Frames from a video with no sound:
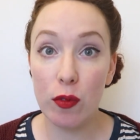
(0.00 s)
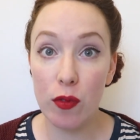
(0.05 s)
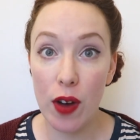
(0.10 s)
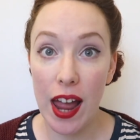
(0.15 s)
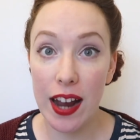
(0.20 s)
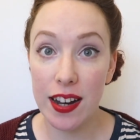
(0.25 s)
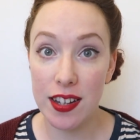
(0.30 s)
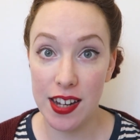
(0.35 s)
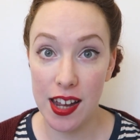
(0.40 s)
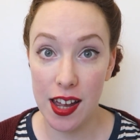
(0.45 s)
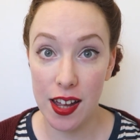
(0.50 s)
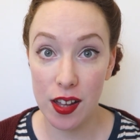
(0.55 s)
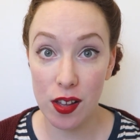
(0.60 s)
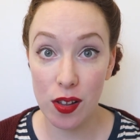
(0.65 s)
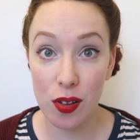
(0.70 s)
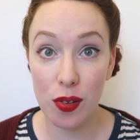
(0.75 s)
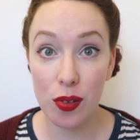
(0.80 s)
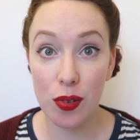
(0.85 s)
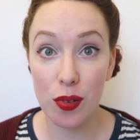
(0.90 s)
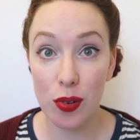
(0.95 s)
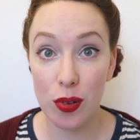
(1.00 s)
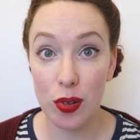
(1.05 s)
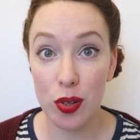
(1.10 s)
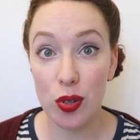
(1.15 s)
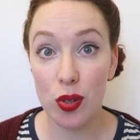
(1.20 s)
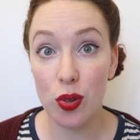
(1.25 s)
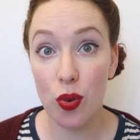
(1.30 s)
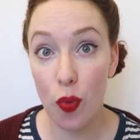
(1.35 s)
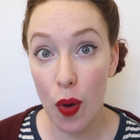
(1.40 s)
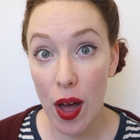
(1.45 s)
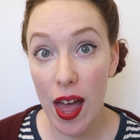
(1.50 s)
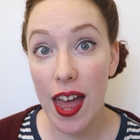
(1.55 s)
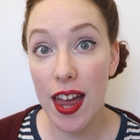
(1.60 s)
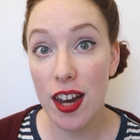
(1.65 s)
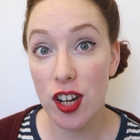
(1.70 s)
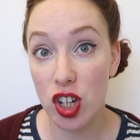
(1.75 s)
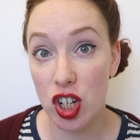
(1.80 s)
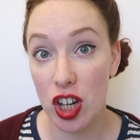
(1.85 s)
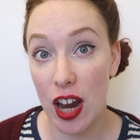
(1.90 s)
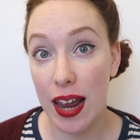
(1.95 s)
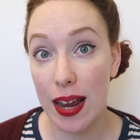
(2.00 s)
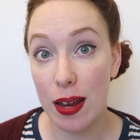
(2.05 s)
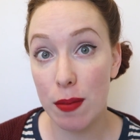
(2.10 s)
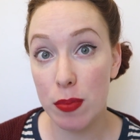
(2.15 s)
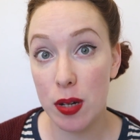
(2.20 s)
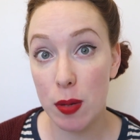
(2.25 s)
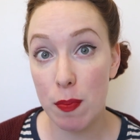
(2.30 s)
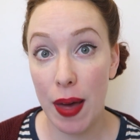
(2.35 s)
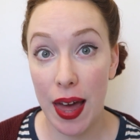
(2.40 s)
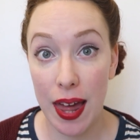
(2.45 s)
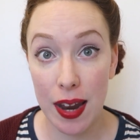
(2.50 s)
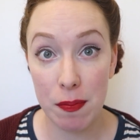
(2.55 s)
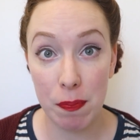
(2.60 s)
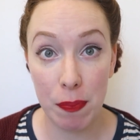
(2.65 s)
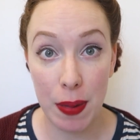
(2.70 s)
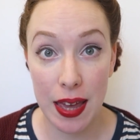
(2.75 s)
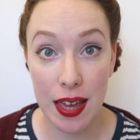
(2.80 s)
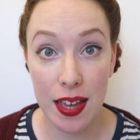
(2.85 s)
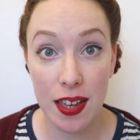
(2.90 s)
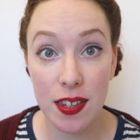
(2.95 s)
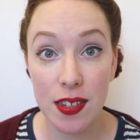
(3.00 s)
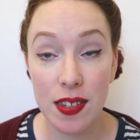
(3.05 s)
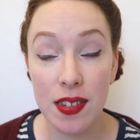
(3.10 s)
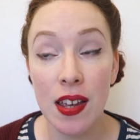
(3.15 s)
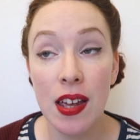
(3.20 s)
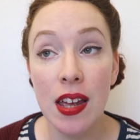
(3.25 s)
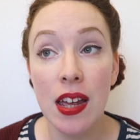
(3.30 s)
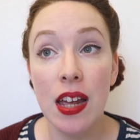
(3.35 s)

rectangle or square shaped pattern piece,